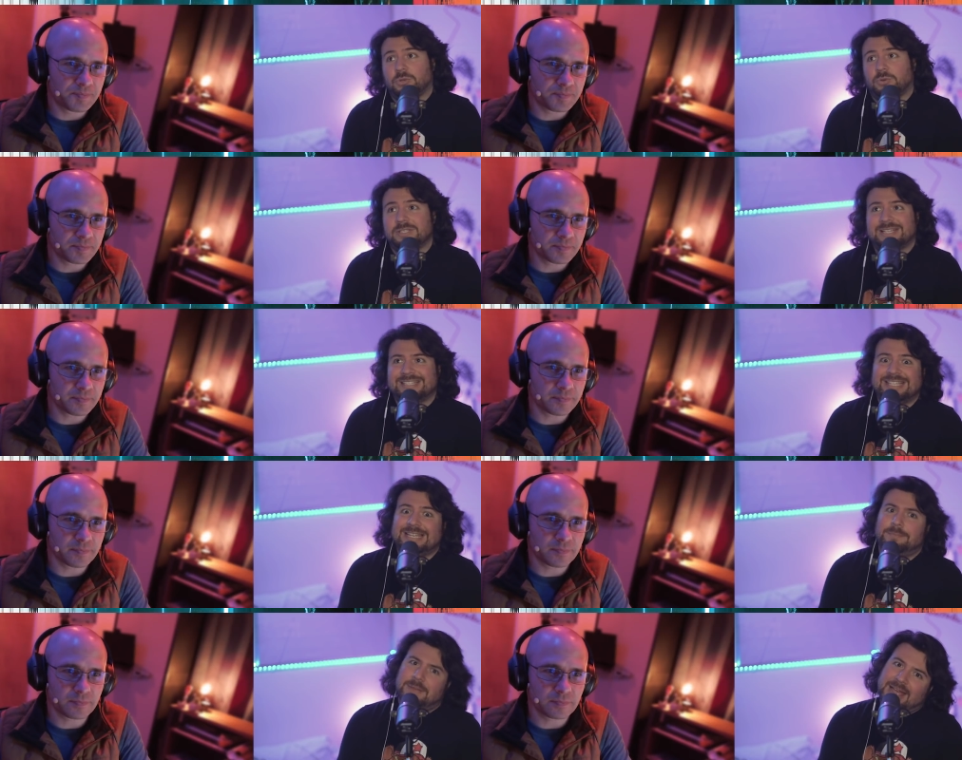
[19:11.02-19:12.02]
Speaker 1: androids can
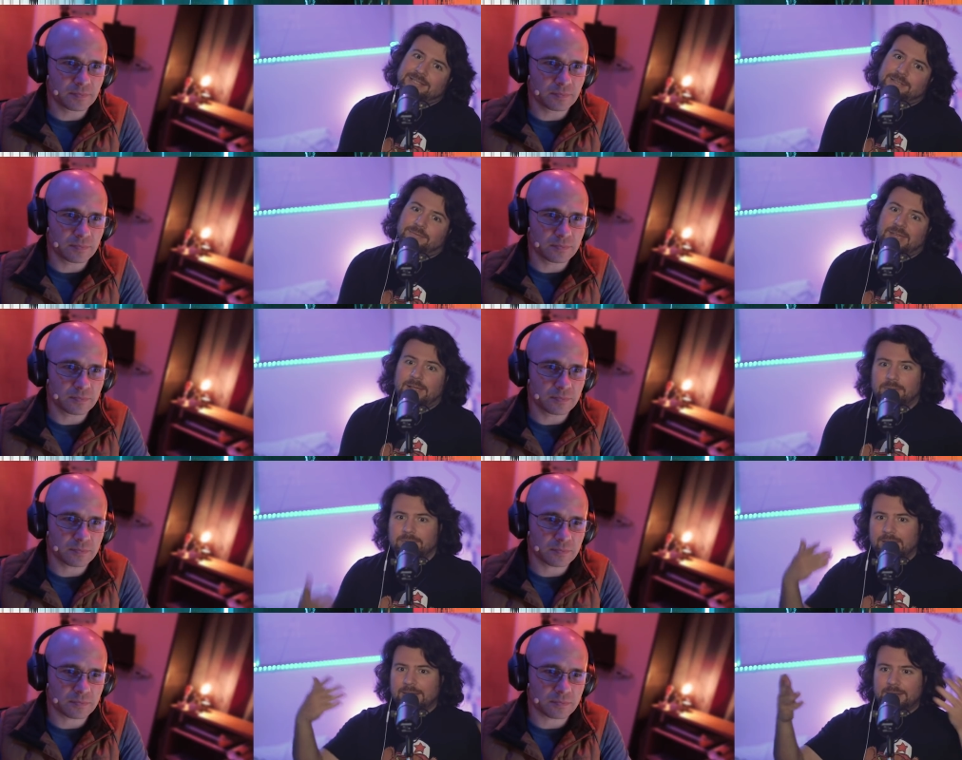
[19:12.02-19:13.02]
see past the
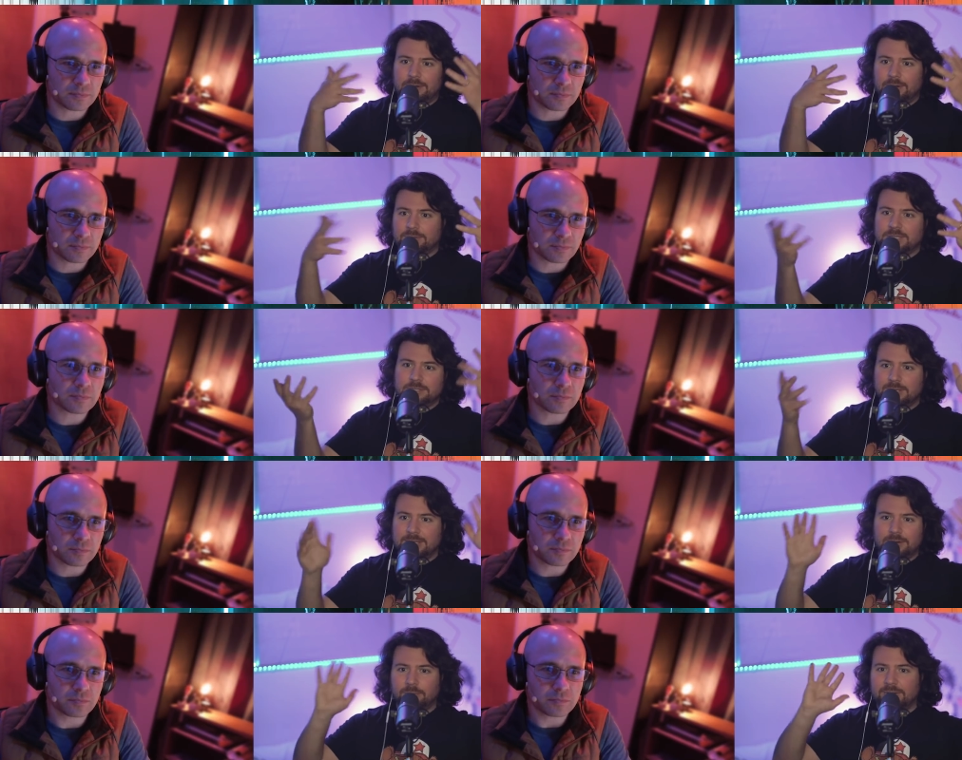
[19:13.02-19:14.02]
veil, like you know,
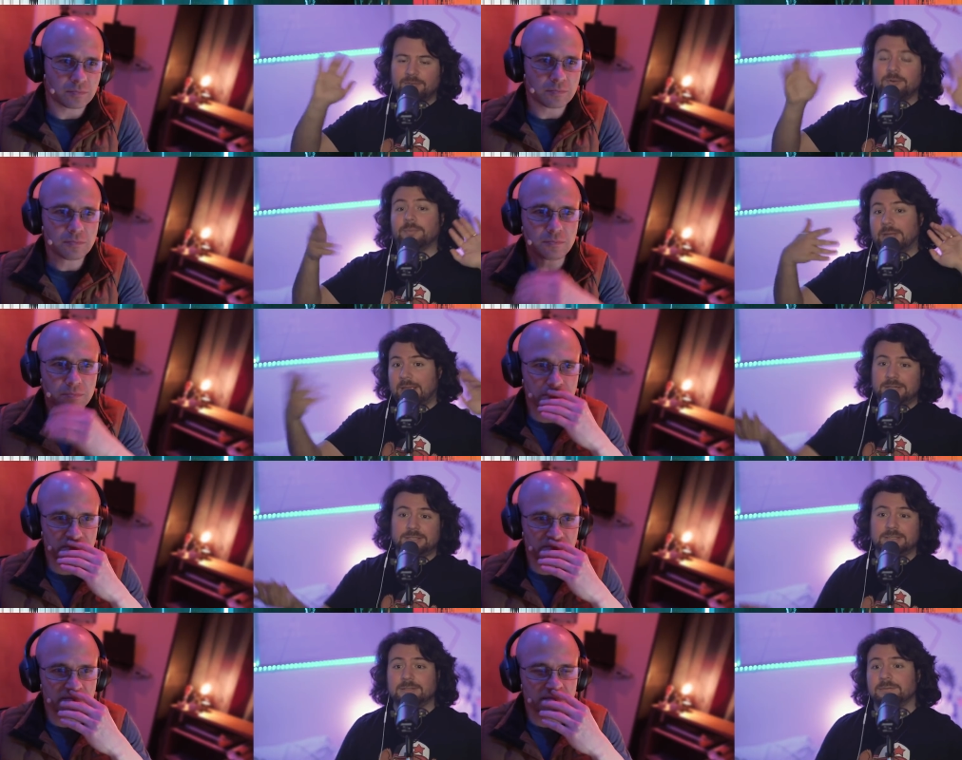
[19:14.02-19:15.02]
digitally or whatever. But I
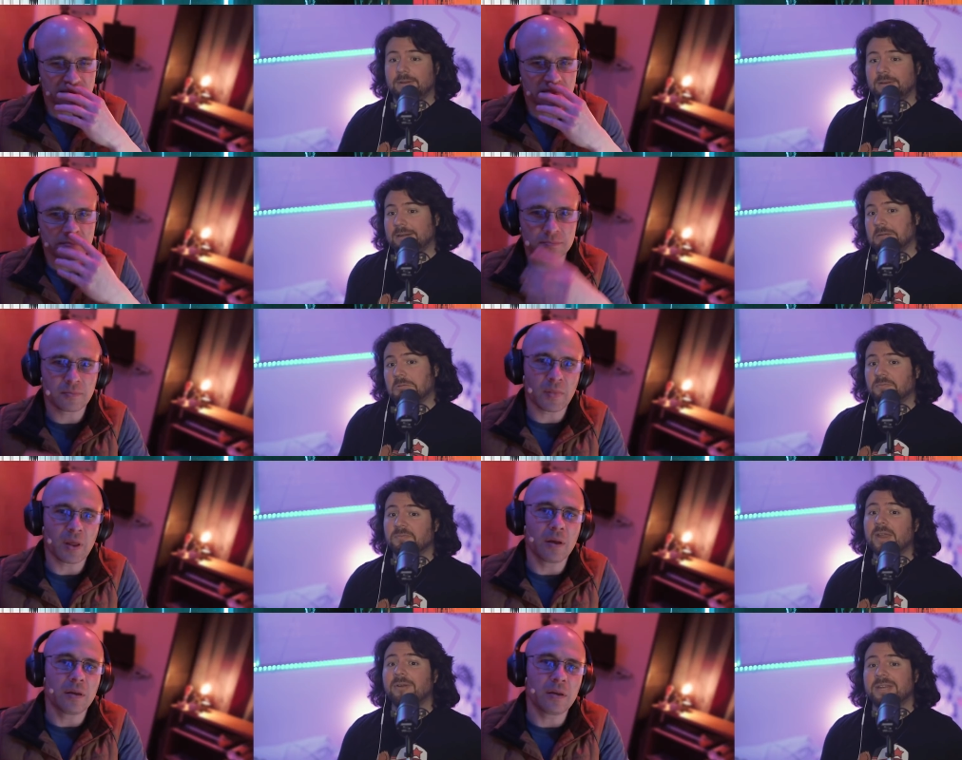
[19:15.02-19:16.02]
just I,
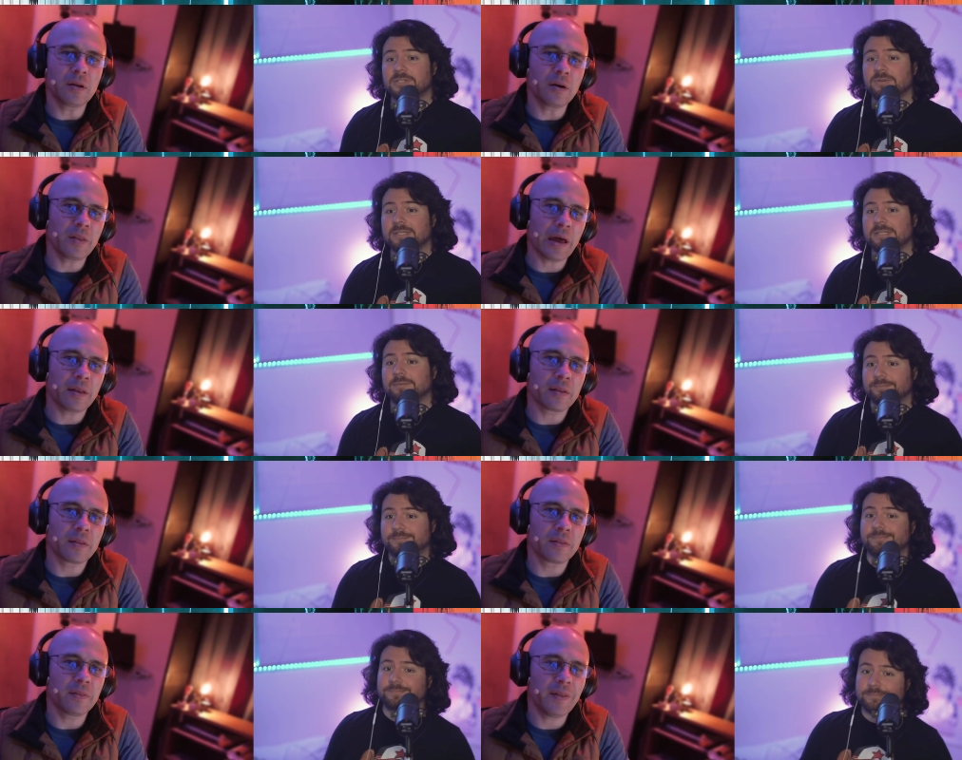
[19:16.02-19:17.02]
very you know that
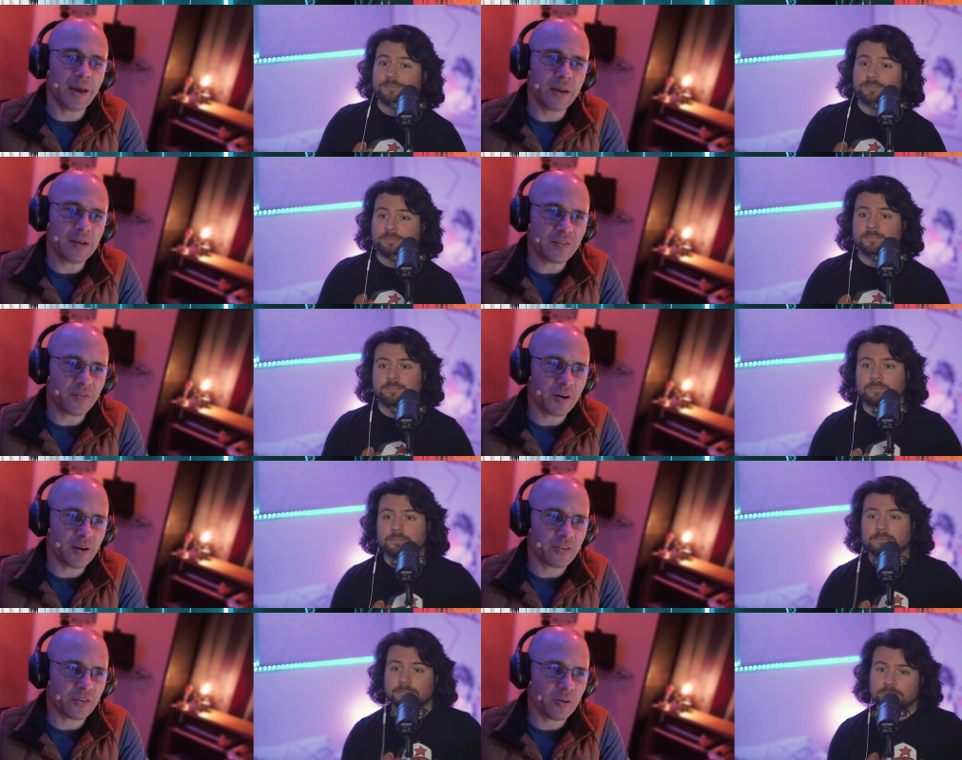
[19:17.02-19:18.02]
Speaker 2: that is
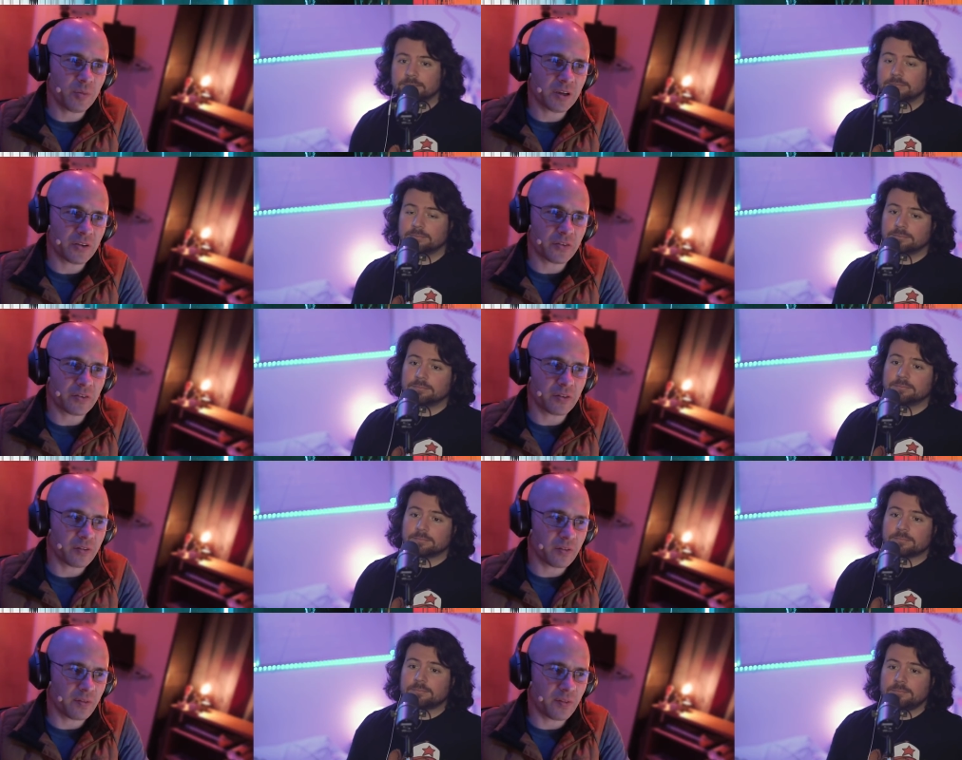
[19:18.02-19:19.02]
very true because
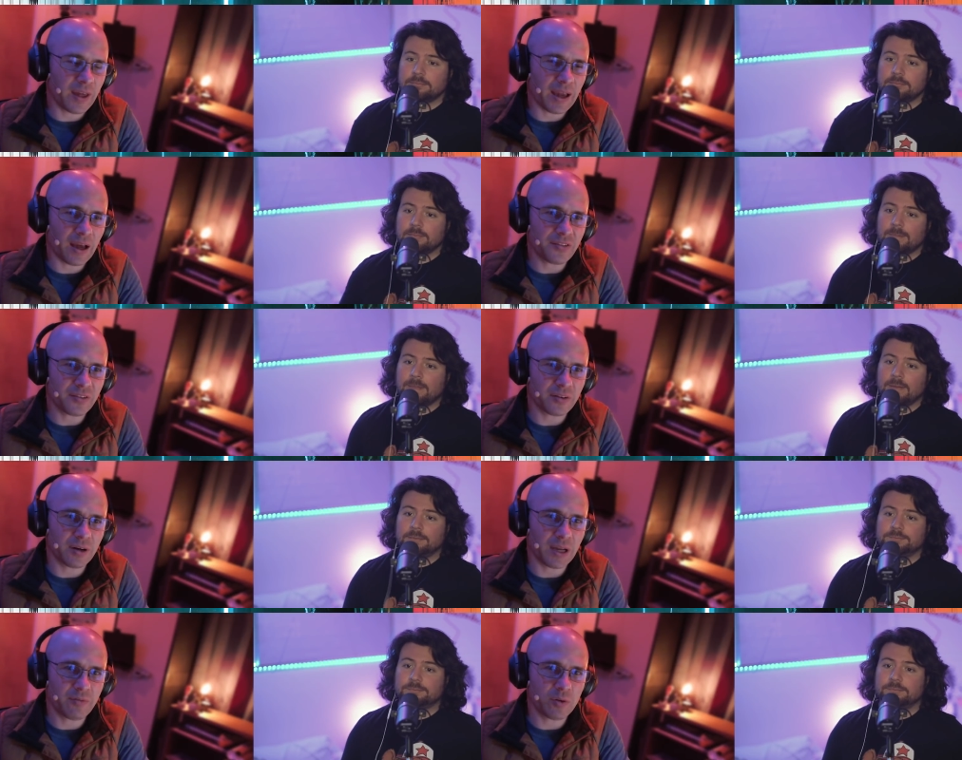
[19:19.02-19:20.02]
they asked
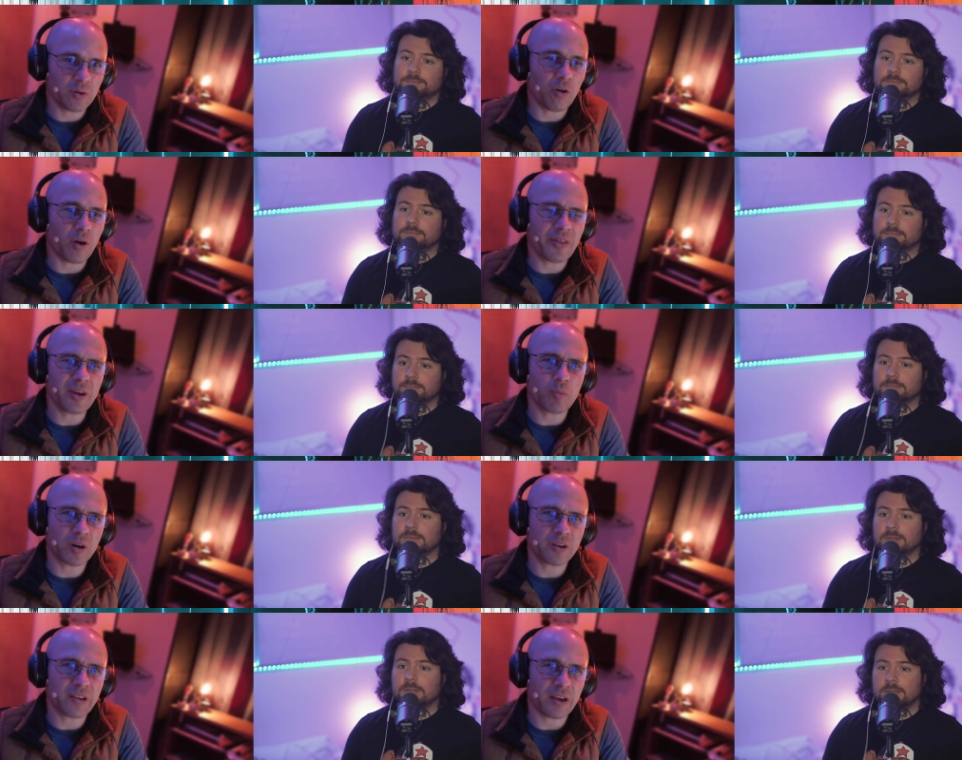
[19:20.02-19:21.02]
her, "Have you?" Oh, I think
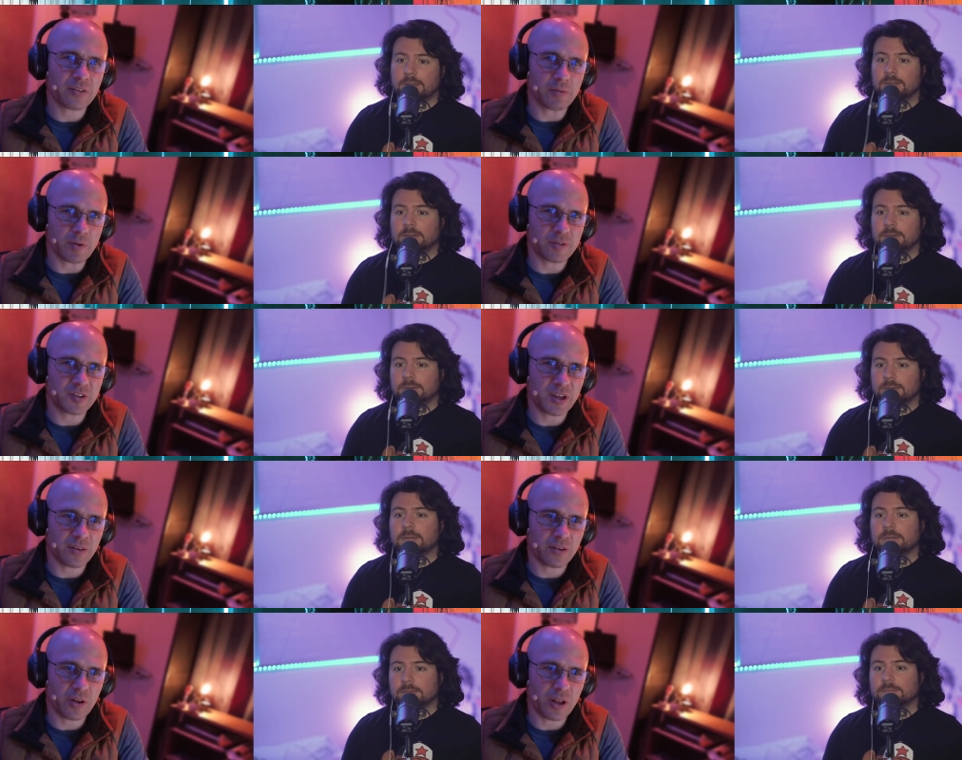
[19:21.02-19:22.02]
Marcus asked her, "Have you ever
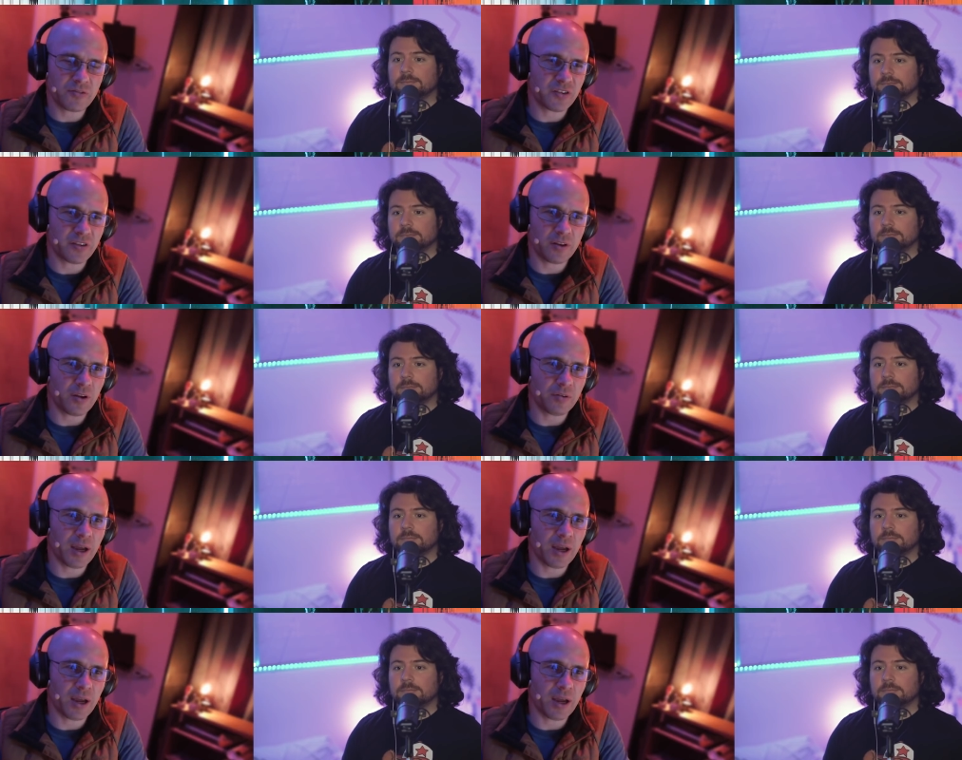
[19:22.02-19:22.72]
taken this veil off?" She said, "No,